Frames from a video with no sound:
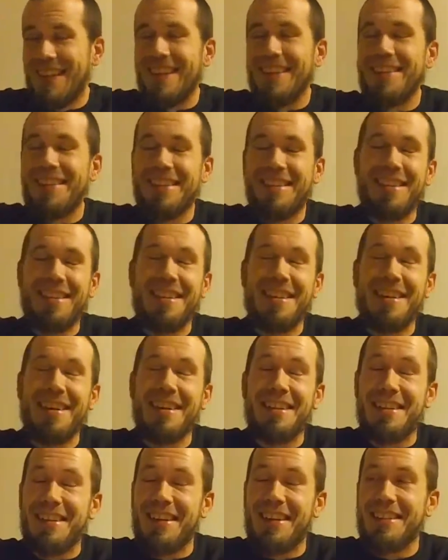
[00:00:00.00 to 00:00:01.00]
think they
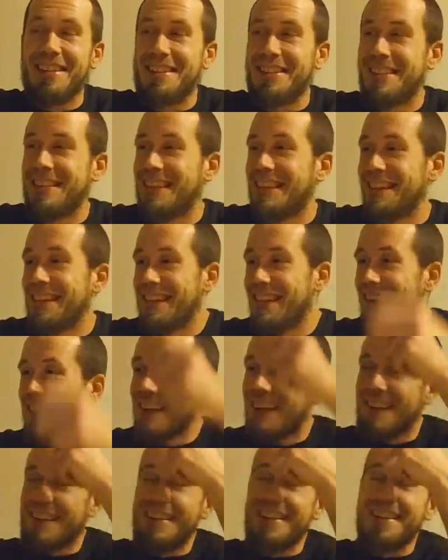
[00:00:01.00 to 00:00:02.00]
got, like I said, they got